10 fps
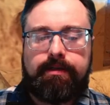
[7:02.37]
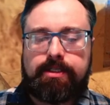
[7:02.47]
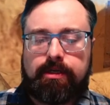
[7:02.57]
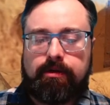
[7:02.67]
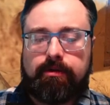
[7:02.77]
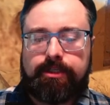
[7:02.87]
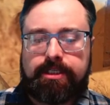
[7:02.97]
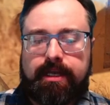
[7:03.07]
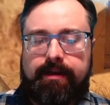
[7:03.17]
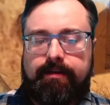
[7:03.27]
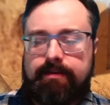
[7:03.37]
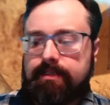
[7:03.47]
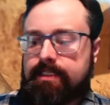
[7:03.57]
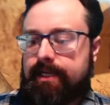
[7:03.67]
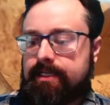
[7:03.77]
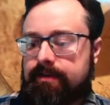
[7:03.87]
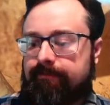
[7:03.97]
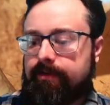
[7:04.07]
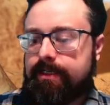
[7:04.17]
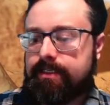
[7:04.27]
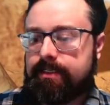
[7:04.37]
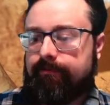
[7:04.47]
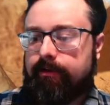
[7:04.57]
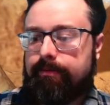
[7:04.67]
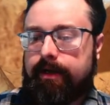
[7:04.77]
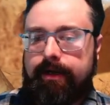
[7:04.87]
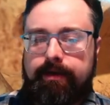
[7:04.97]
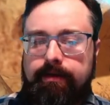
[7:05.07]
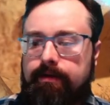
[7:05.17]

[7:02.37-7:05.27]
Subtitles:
circle just kind of stays and freezes everybody.